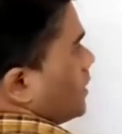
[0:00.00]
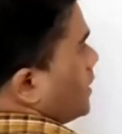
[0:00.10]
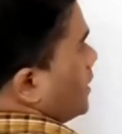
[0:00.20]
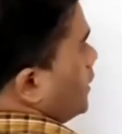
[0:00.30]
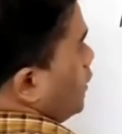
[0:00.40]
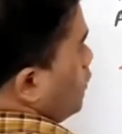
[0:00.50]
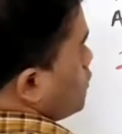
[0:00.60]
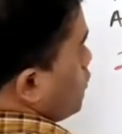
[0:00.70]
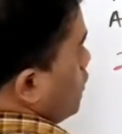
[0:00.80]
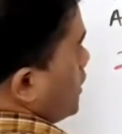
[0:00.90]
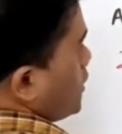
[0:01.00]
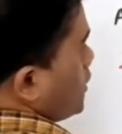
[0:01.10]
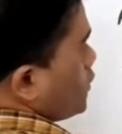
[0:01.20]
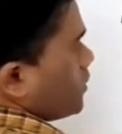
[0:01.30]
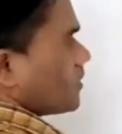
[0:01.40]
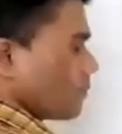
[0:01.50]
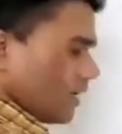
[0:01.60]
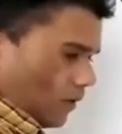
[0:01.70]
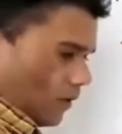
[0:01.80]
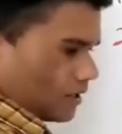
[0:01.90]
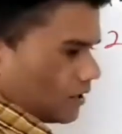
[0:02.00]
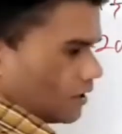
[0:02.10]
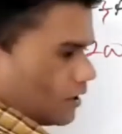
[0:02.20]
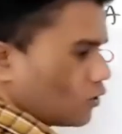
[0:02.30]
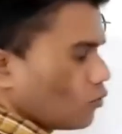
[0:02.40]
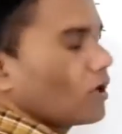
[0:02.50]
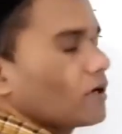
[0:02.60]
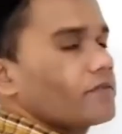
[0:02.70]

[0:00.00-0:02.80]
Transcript: here also I should supply what? 200